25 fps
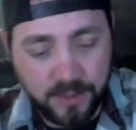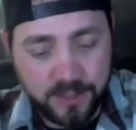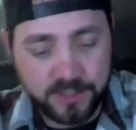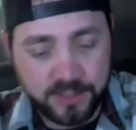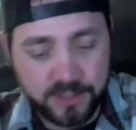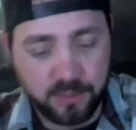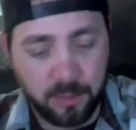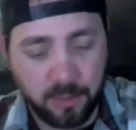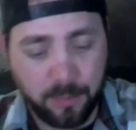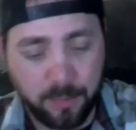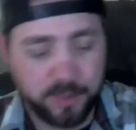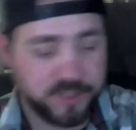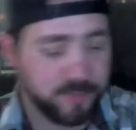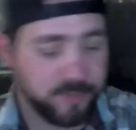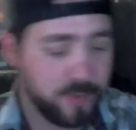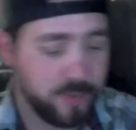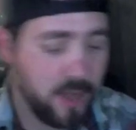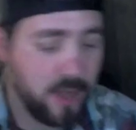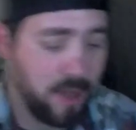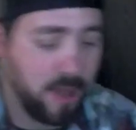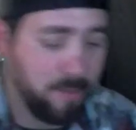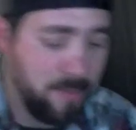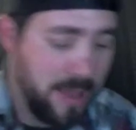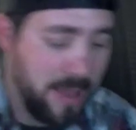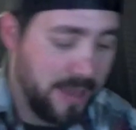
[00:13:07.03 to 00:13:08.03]
So let me put some
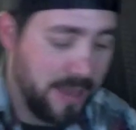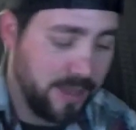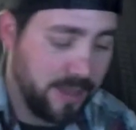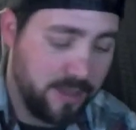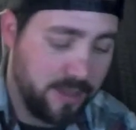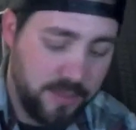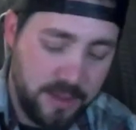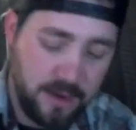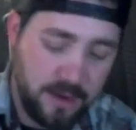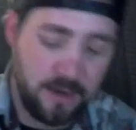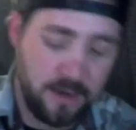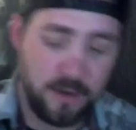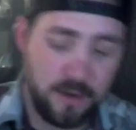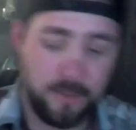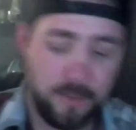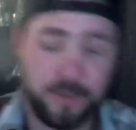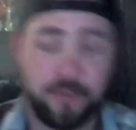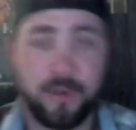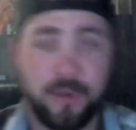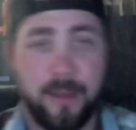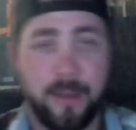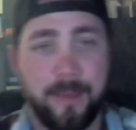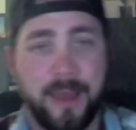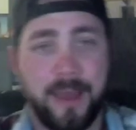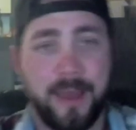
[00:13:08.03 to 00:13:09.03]
cotton back in there, and I'll be
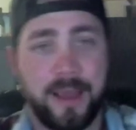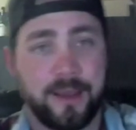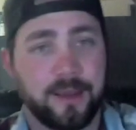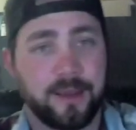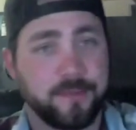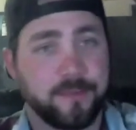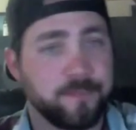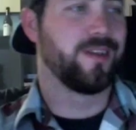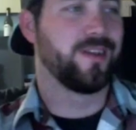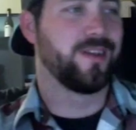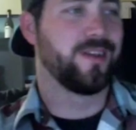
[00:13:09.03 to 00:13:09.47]
right back.